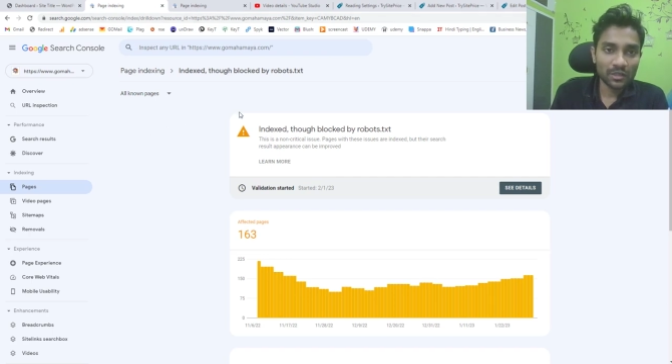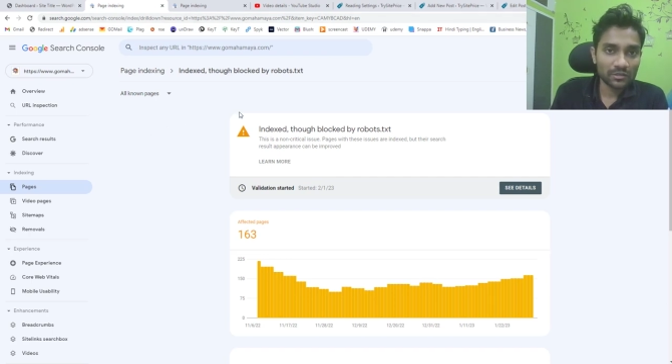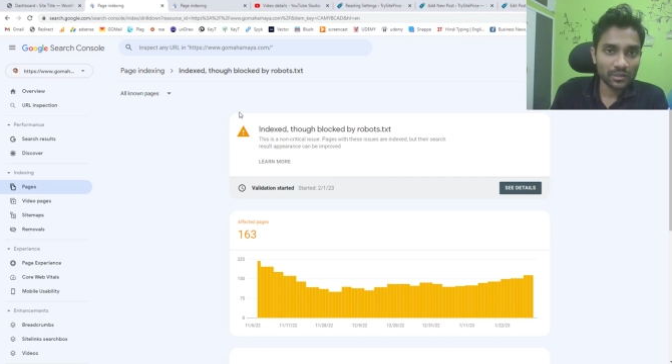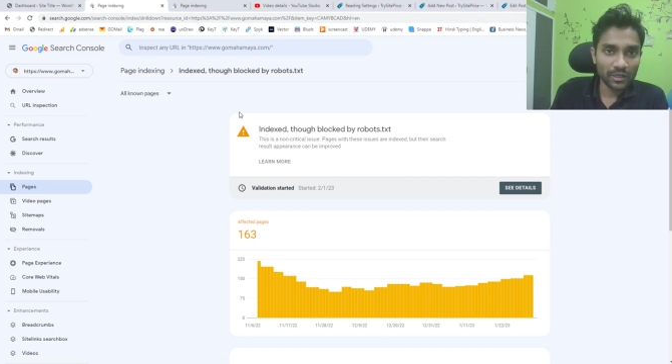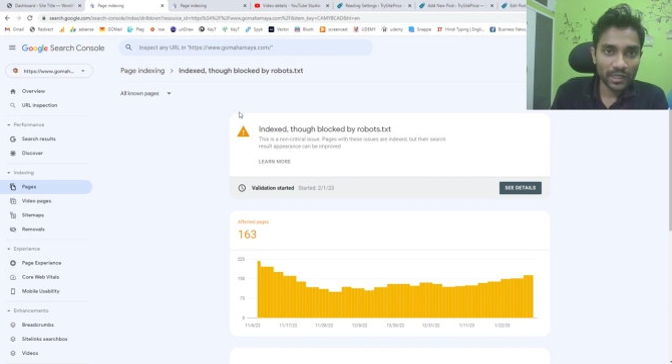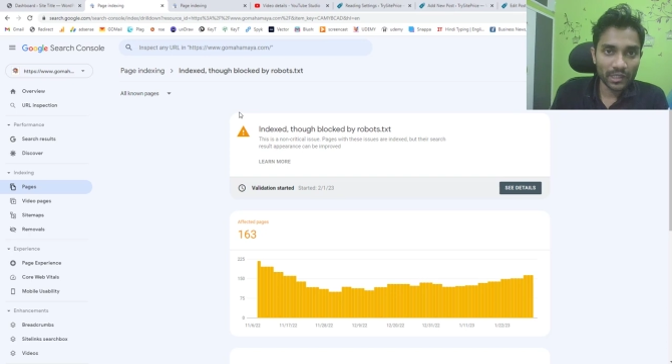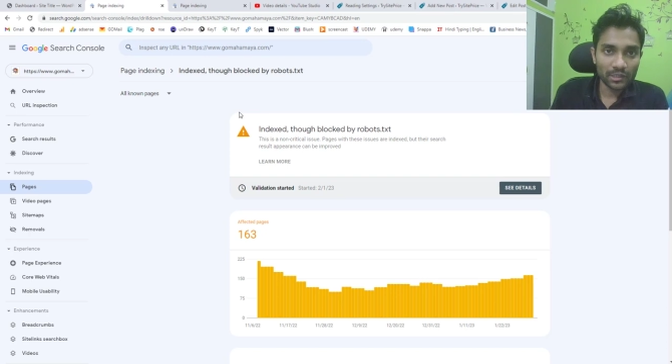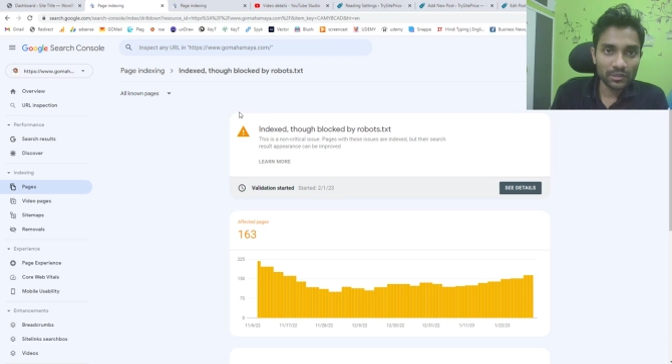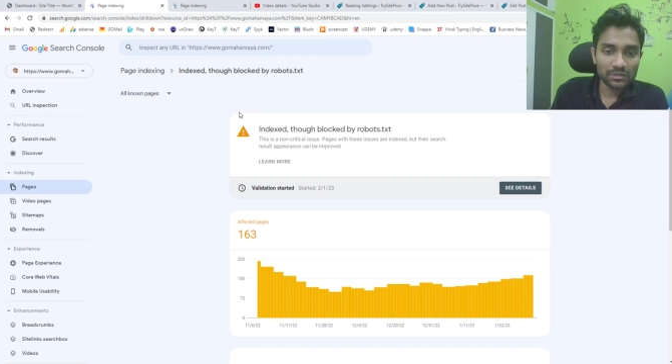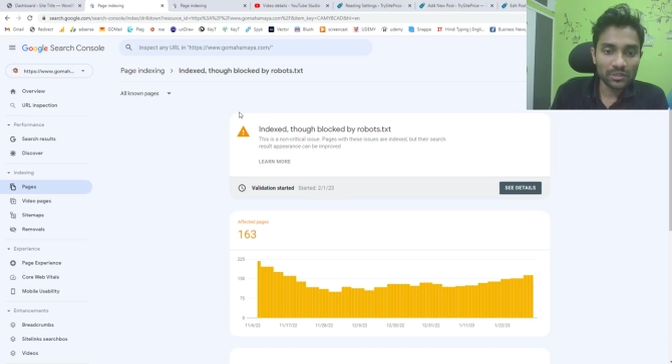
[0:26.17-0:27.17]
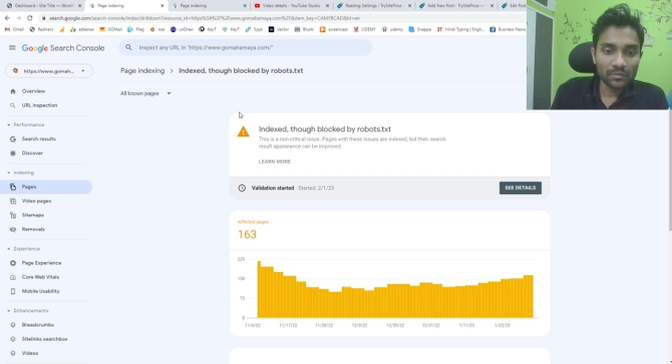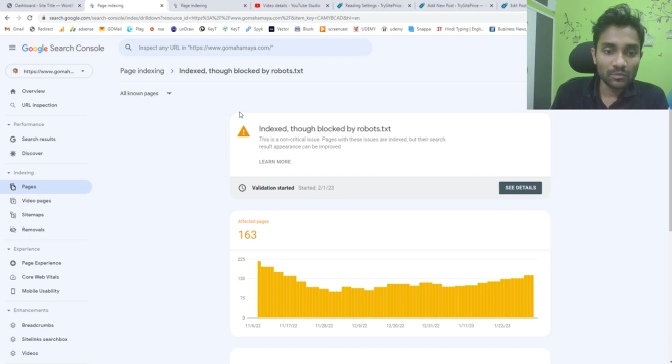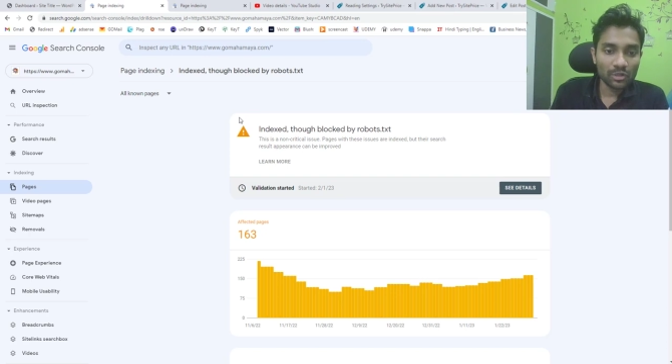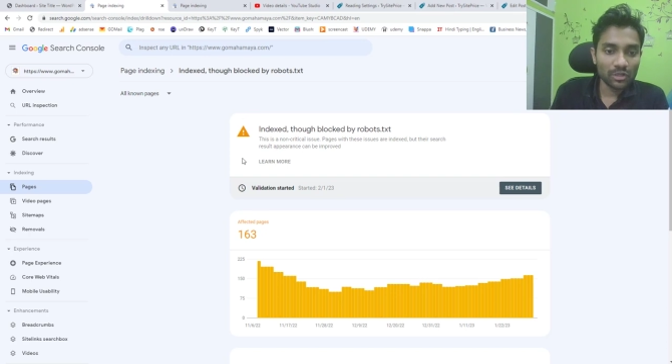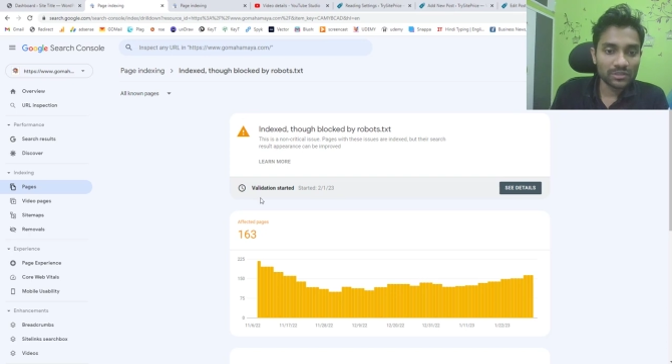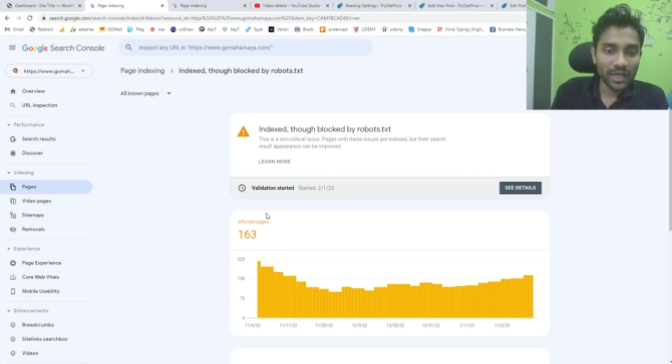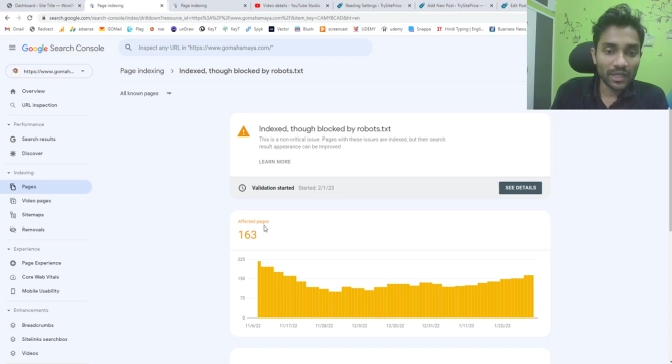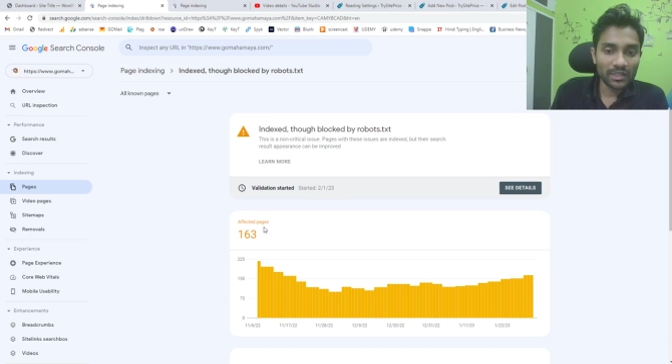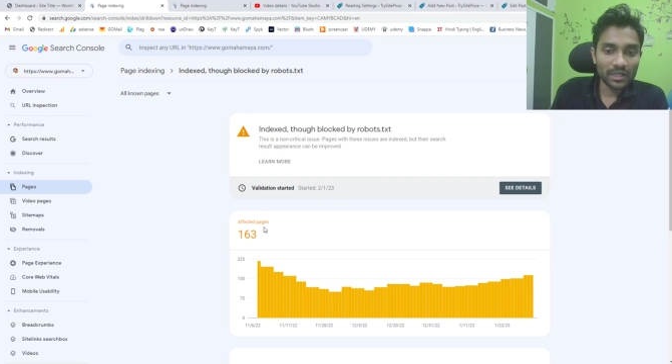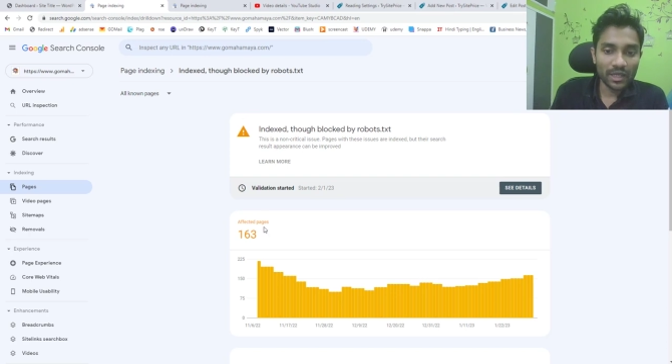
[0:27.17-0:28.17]
the errors, because I,
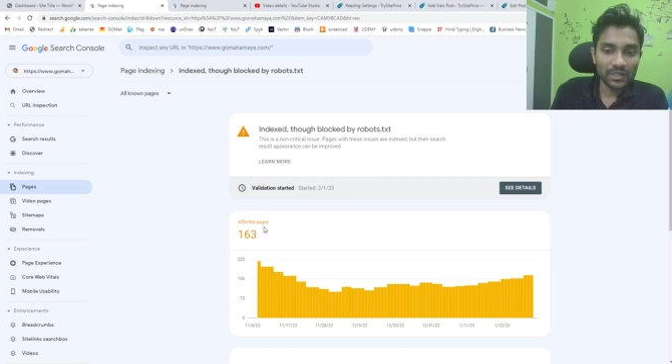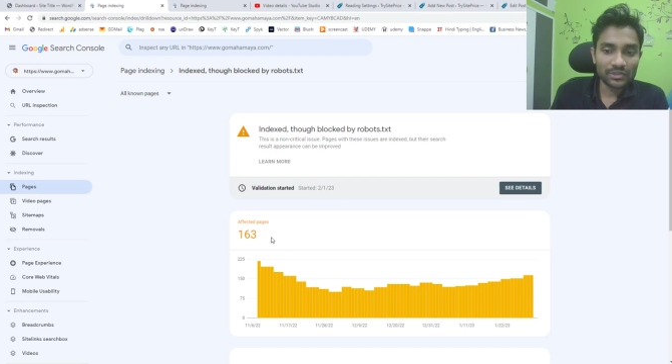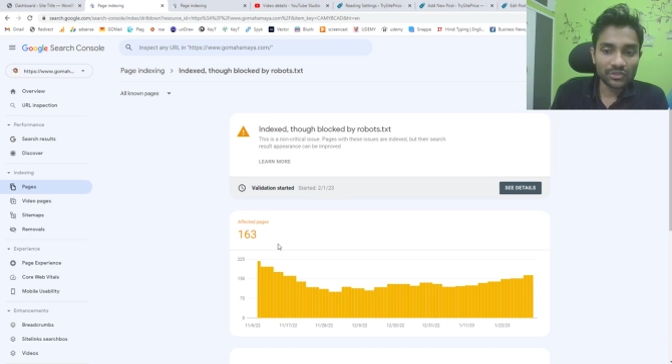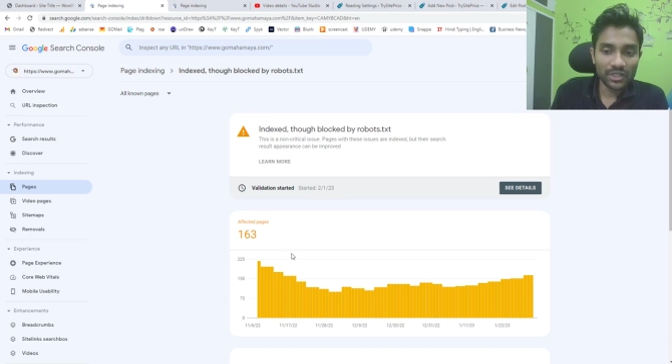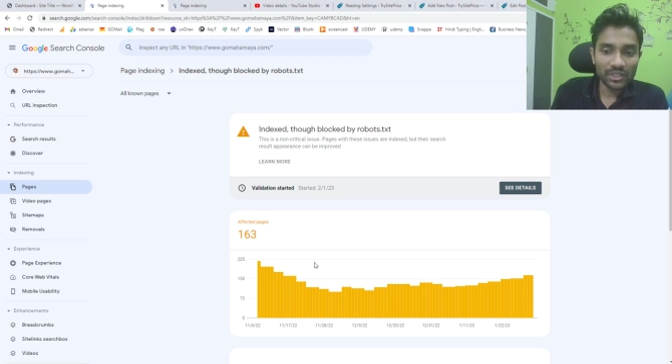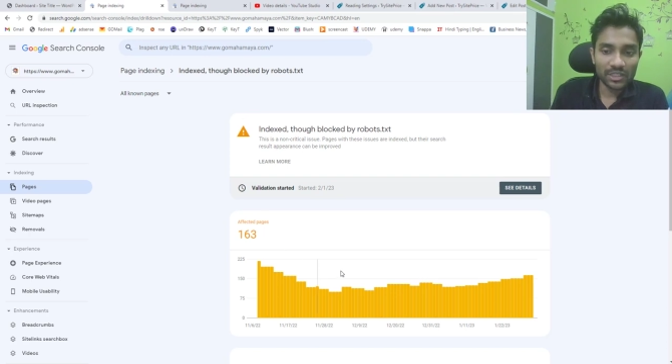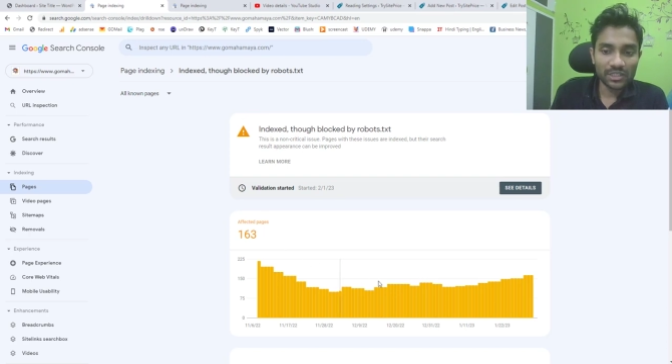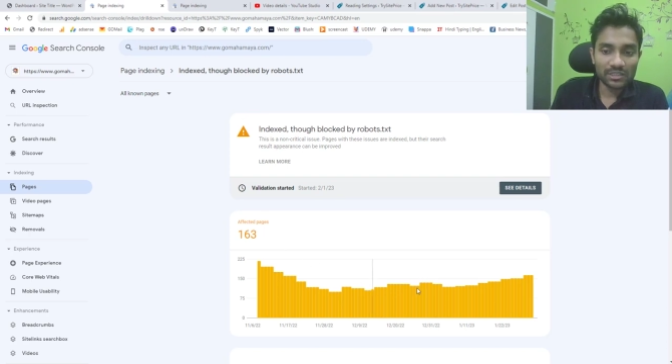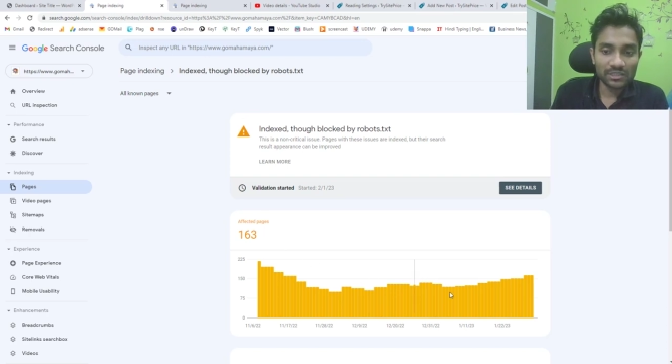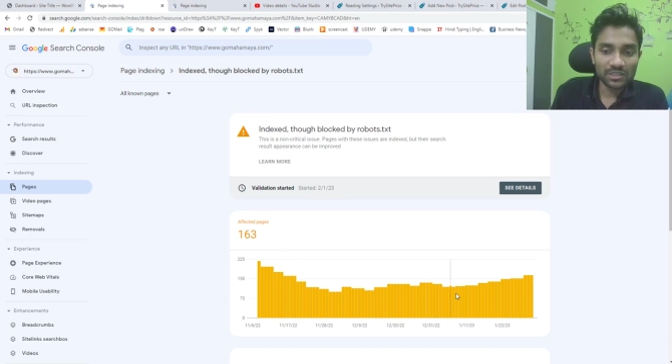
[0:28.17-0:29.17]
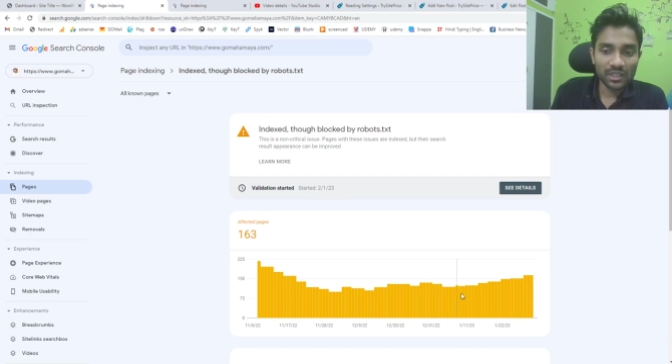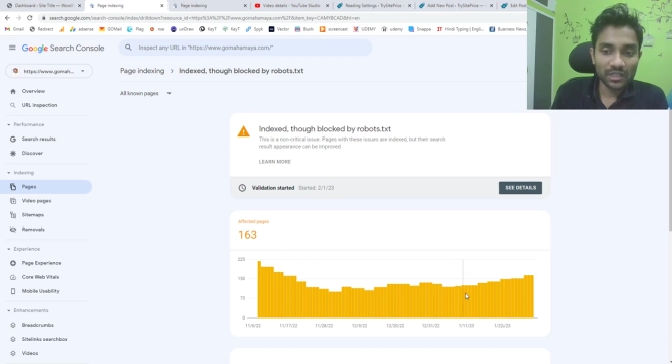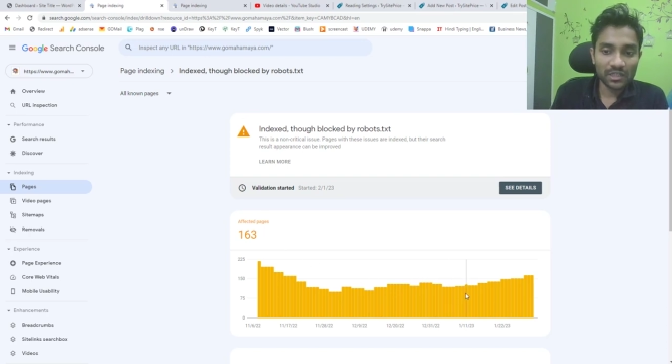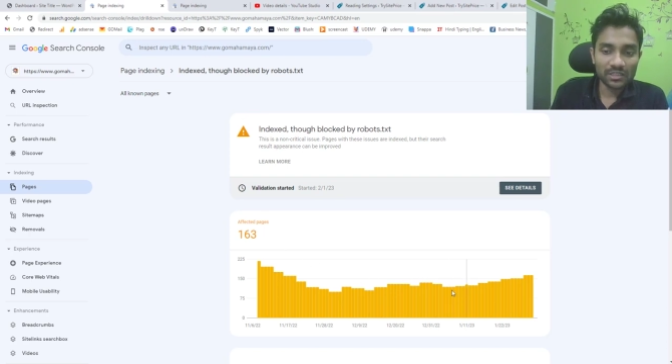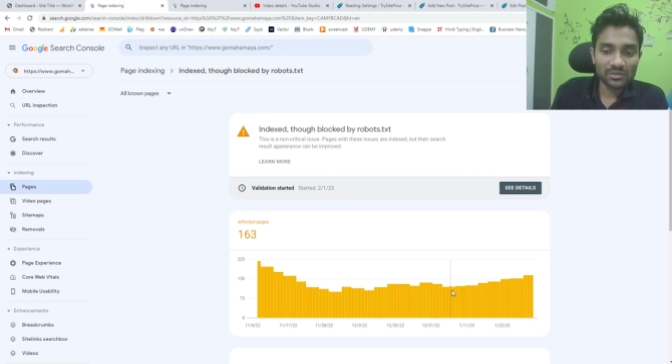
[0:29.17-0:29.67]
I tried decreasing the errors,